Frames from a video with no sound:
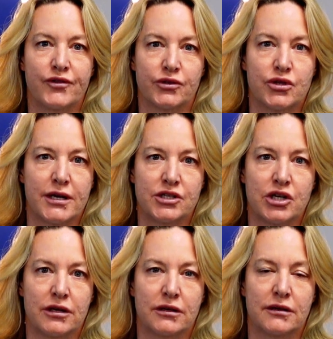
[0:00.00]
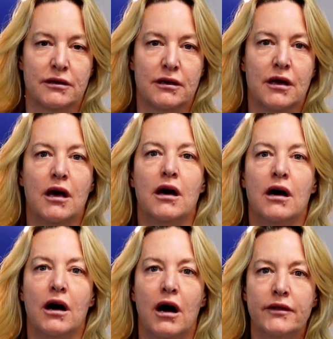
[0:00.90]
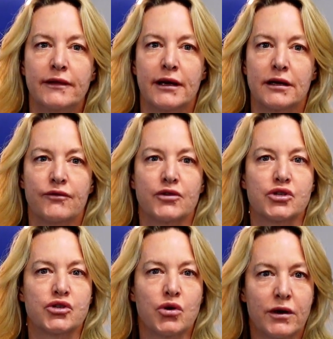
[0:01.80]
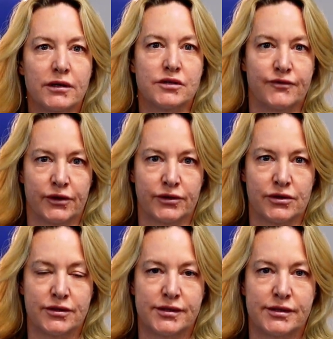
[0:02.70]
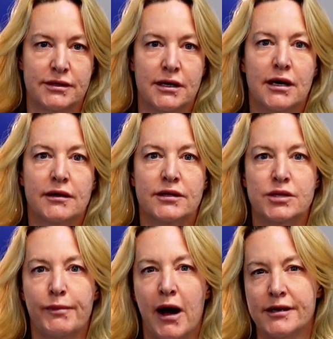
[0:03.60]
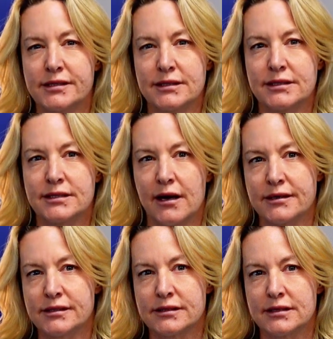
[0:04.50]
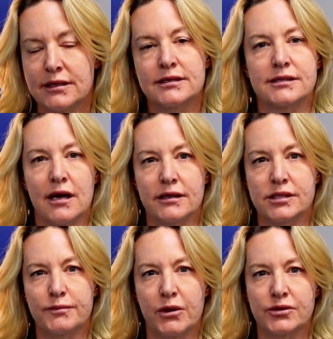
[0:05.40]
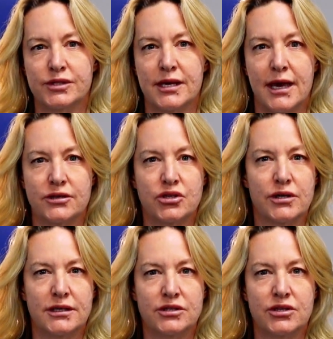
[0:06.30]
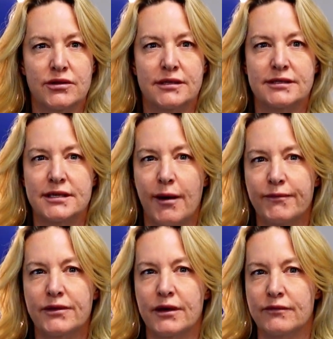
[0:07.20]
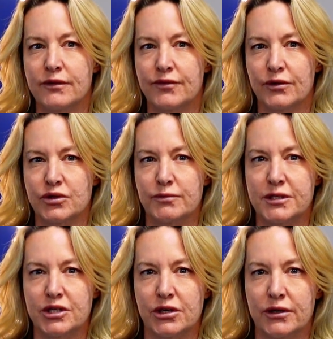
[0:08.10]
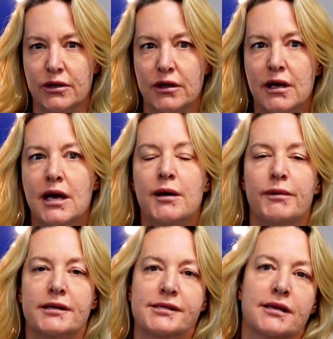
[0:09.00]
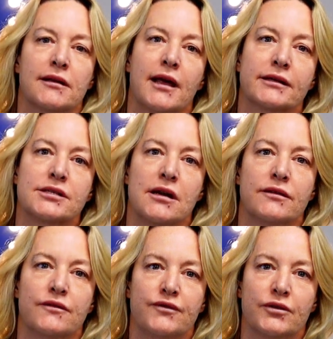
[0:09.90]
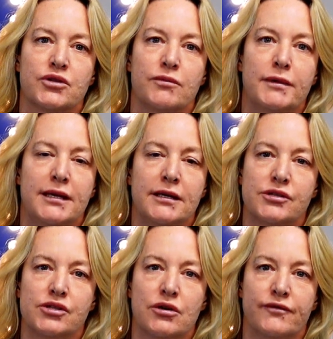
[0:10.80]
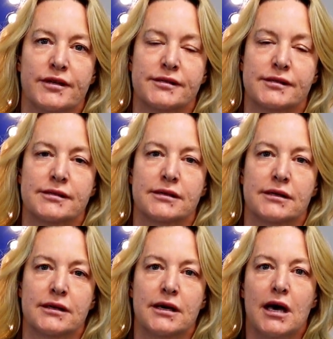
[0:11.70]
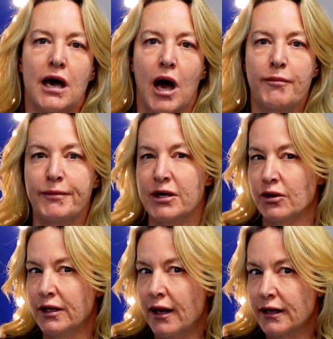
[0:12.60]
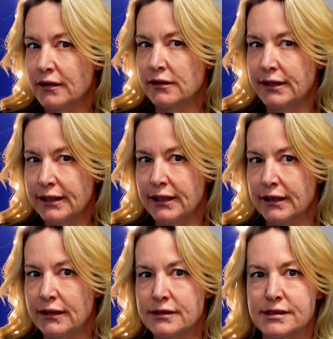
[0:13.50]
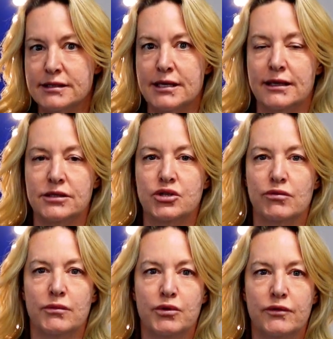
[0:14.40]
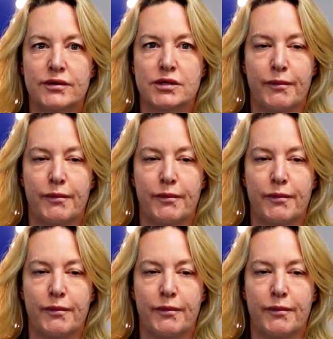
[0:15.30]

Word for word: filtration. Unlike for storage filters, the deposited dust is not supposed to enter into the depth of the filter material, but is collected on the filter media surface. A periodic cleaning is intended to remove the